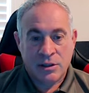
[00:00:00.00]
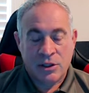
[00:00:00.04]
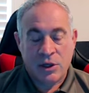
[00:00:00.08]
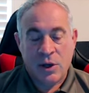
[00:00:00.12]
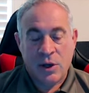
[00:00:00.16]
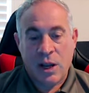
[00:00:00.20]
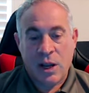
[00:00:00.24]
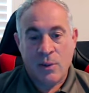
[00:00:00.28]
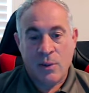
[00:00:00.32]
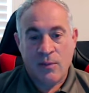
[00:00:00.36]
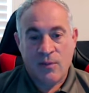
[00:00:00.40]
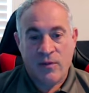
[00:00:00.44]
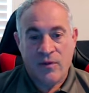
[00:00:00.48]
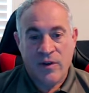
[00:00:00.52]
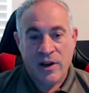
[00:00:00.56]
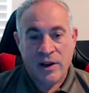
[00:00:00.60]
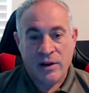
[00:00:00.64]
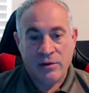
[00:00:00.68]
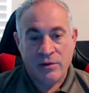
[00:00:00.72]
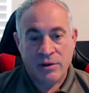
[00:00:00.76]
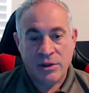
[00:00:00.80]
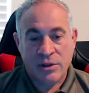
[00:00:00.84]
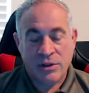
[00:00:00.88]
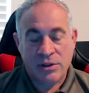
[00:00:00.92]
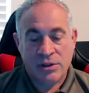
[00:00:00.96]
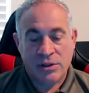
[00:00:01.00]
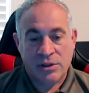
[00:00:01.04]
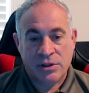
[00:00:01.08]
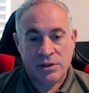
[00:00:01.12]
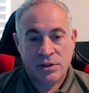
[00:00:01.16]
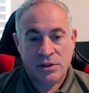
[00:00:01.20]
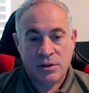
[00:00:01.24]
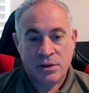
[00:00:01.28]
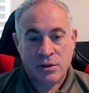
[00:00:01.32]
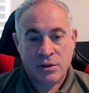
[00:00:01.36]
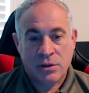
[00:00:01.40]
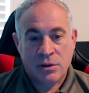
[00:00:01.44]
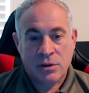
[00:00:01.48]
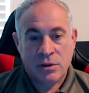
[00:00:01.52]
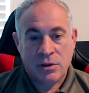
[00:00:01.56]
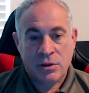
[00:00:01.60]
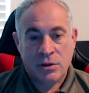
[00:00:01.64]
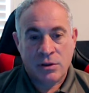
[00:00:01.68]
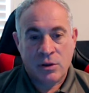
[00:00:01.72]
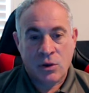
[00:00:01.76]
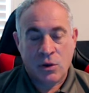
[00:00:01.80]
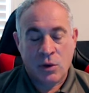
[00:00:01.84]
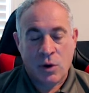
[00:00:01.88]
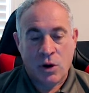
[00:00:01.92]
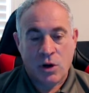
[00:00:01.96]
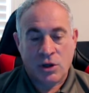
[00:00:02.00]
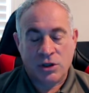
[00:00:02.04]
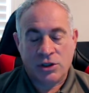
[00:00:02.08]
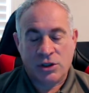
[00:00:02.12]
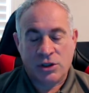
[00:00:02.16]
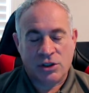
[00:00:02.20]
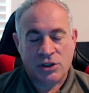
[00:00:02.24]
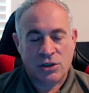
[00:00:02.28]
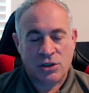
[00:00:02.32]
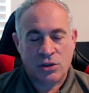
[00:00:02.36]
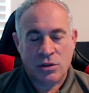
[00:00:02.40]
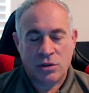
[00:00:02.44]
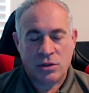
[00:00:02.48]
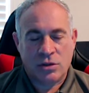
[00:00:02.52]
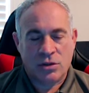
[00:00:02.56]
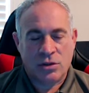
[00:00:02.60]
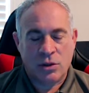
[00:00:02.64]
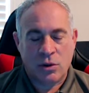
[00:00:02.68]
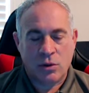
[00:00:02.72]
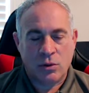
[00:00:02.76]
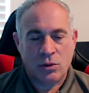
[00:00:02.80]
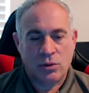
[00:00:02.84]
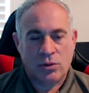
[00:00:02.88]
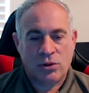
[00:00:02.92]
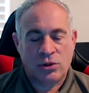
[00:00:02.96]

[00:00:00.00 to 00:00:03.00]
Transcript: to help veterans who are just so